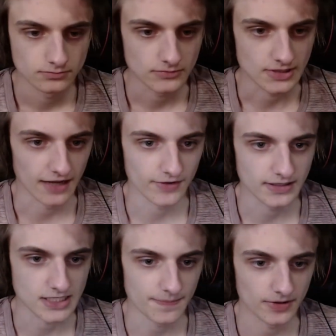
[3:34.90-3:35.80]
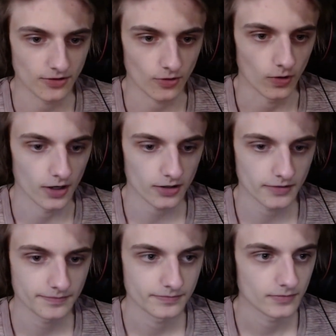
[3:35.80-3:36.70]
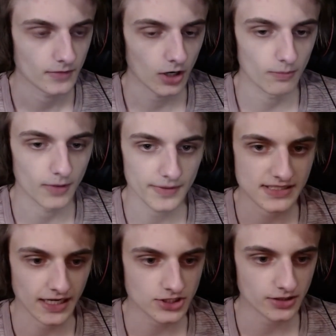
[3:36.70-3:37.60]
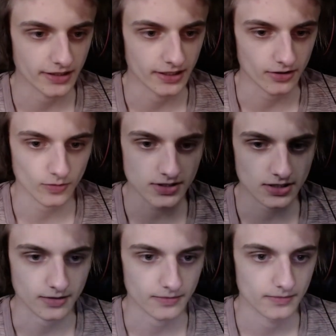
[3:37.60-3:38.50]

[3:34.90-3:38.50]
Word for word: Diving deep into the water. Oh, mommy's actually here. What's up?